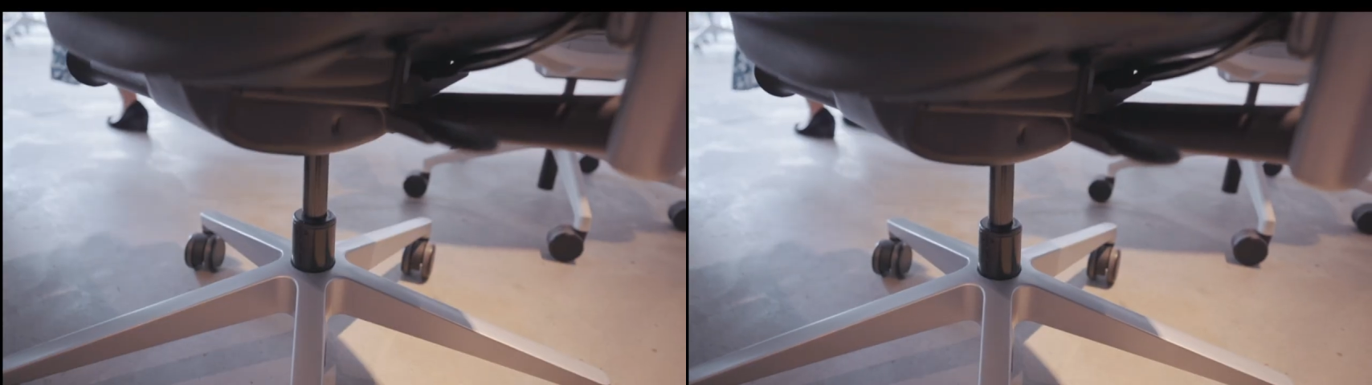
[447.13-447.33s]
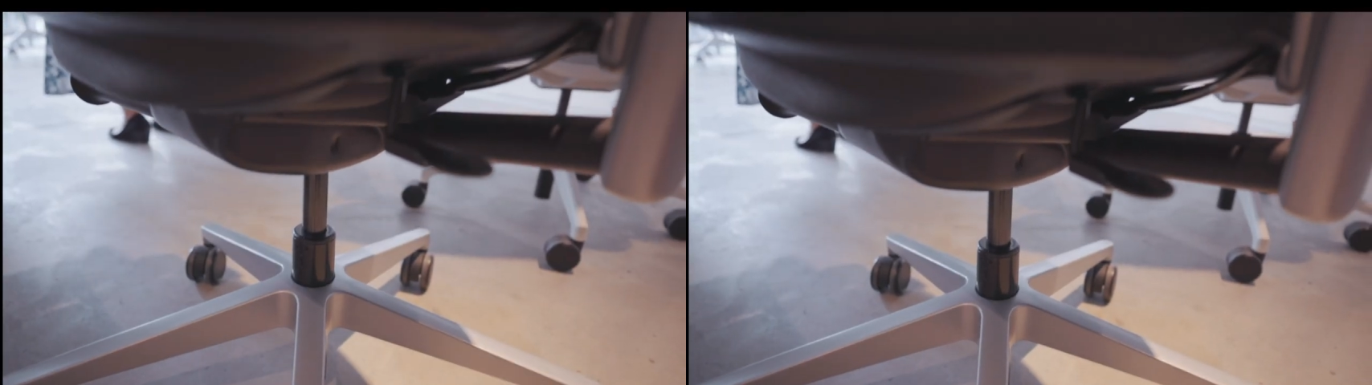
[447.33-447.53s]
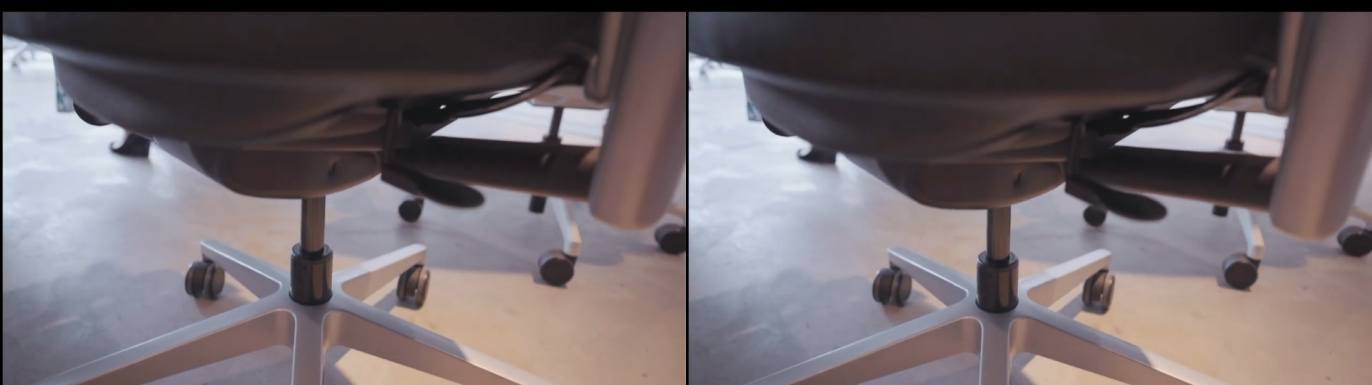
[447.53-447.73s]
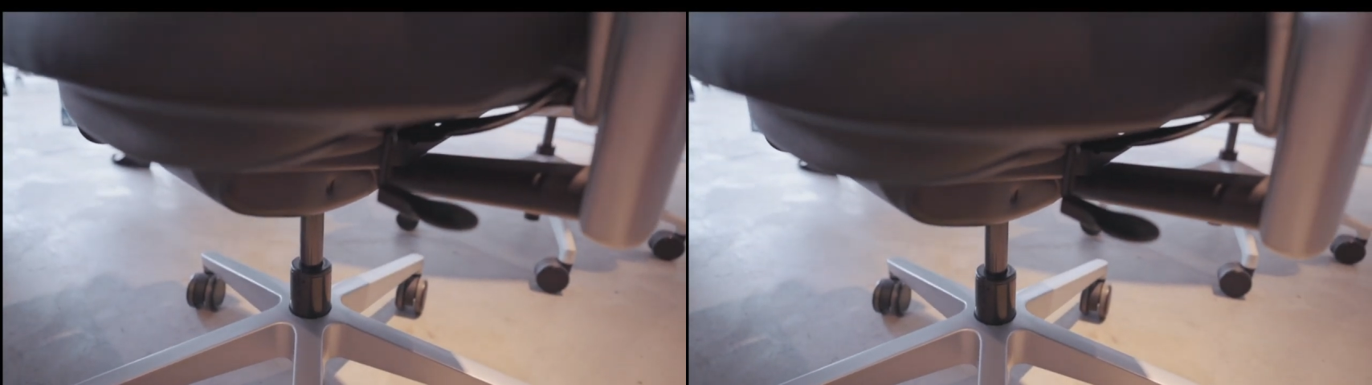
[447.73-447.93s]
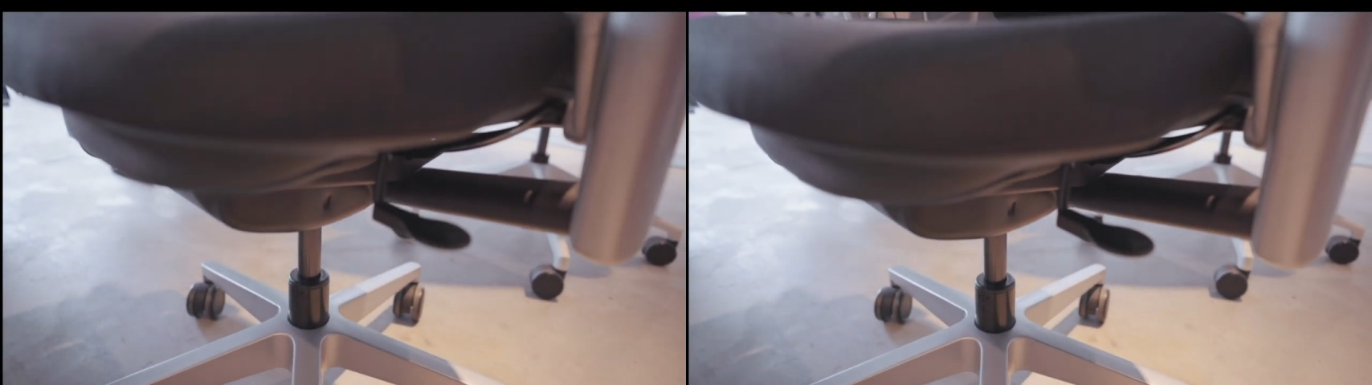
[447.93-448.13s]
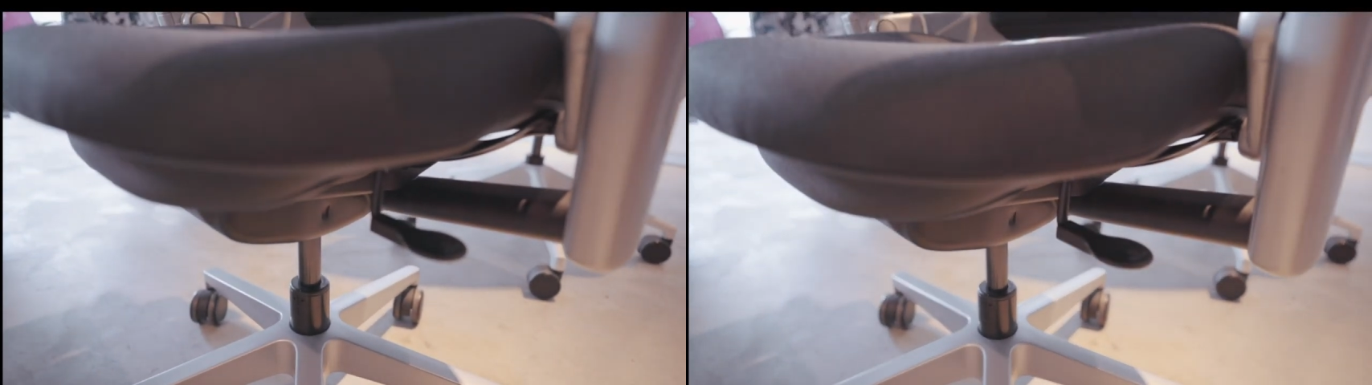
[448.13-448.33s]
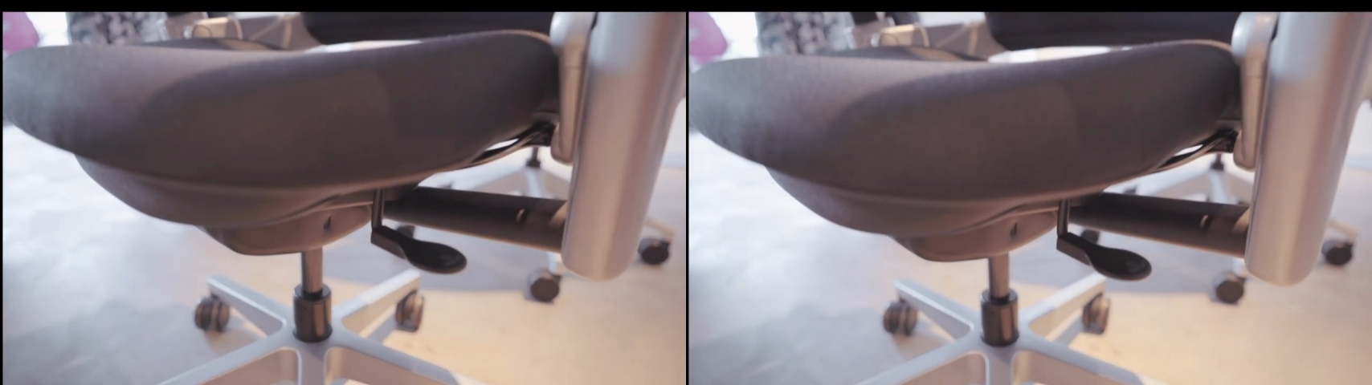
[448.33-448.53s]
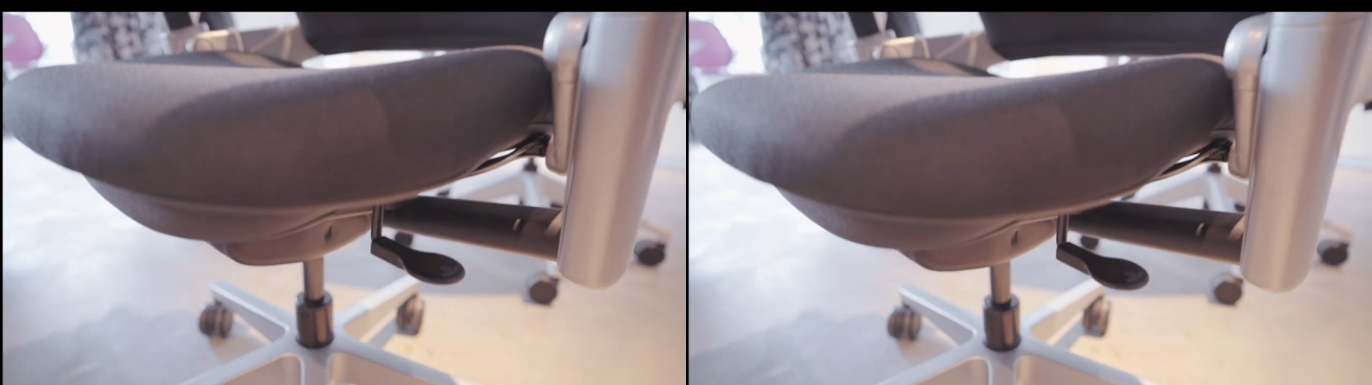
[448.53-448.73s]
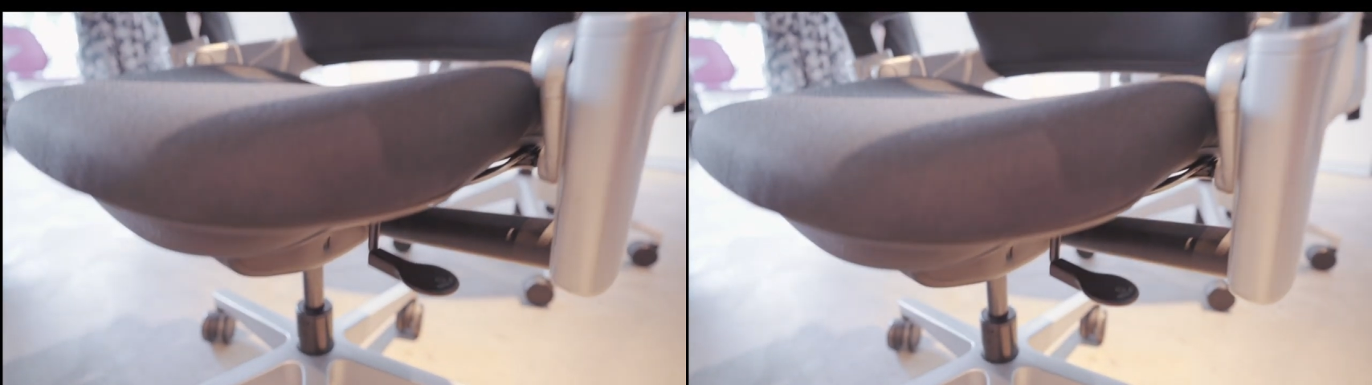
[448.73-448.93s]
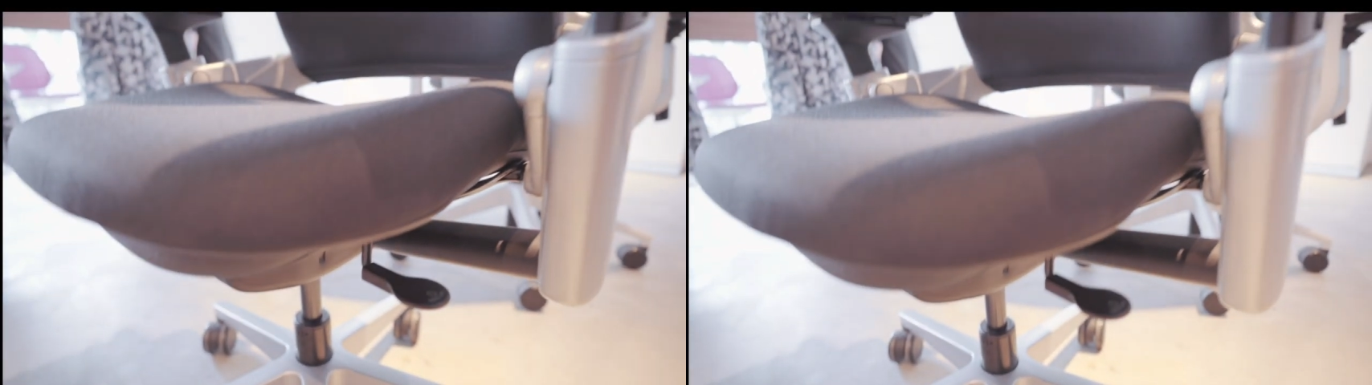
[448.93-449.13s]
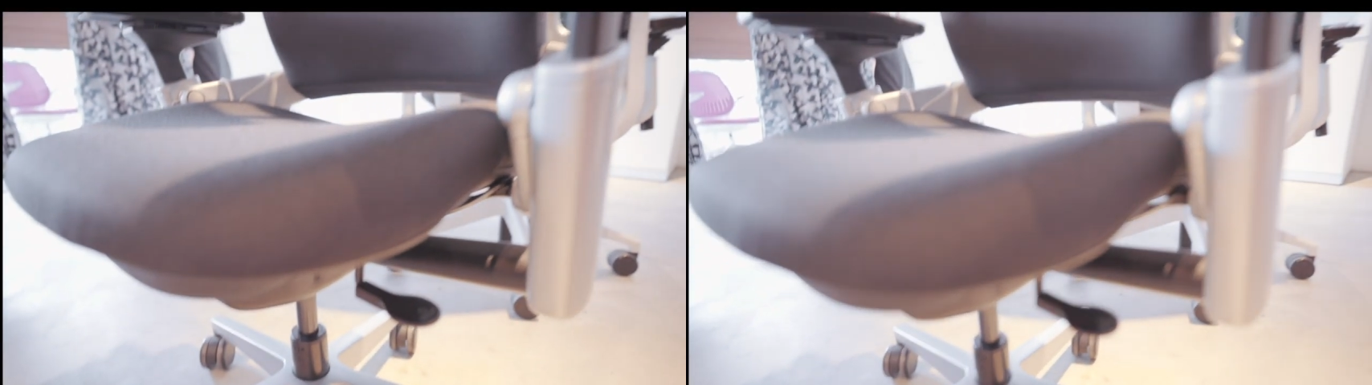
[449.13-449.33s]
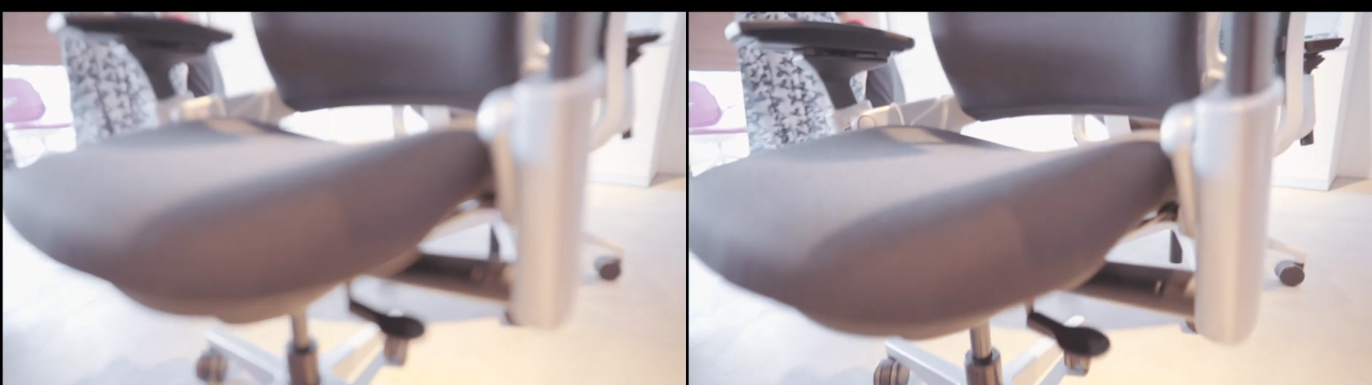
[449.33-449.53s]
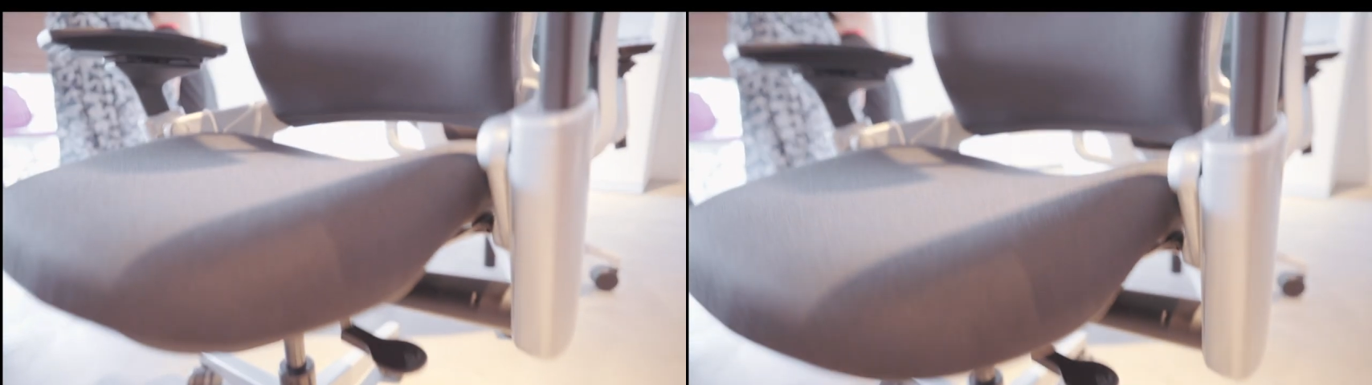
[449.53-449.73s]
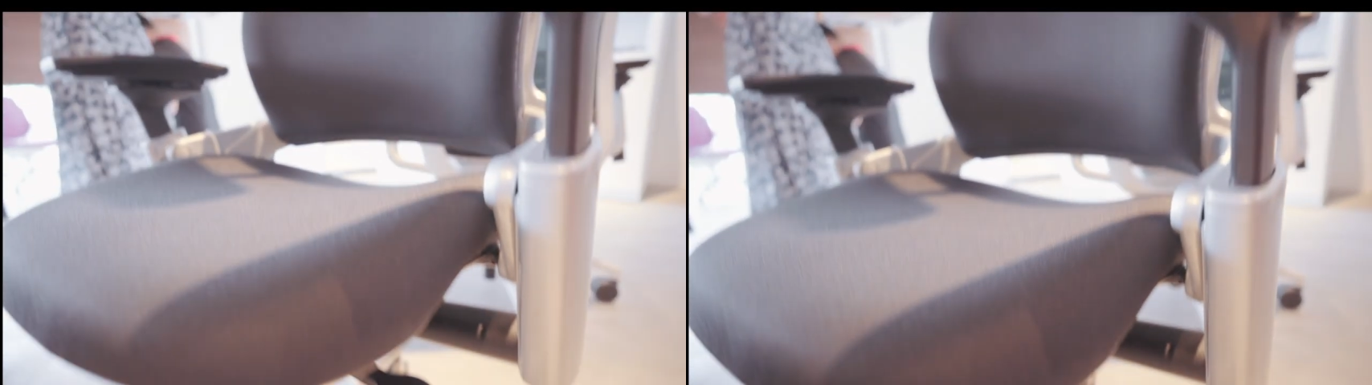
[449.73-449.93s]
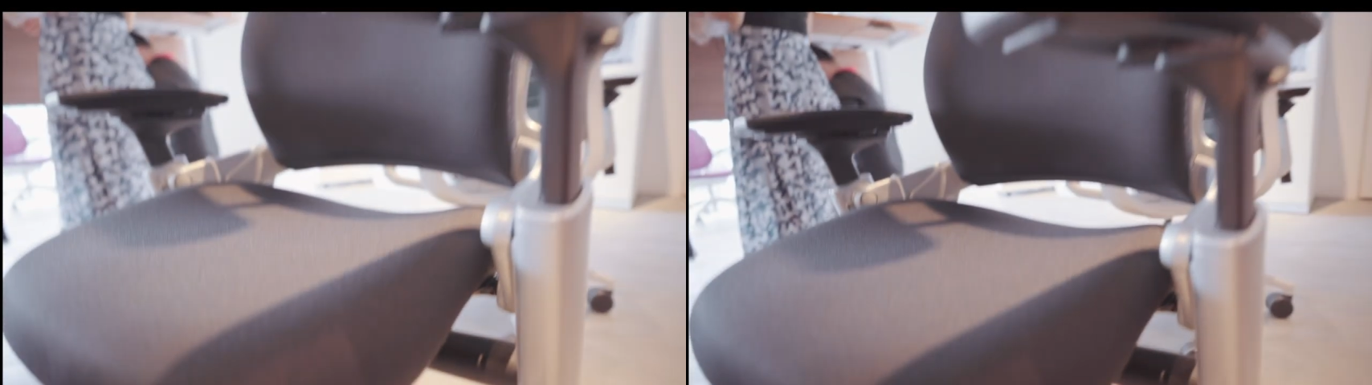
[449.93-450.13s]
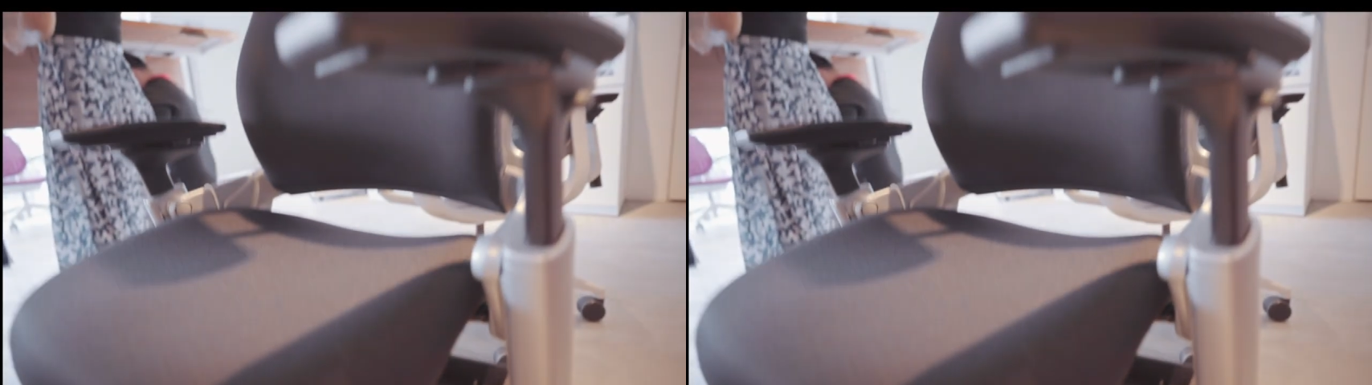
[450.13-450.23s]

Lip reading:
Nobody's mouth can be seen.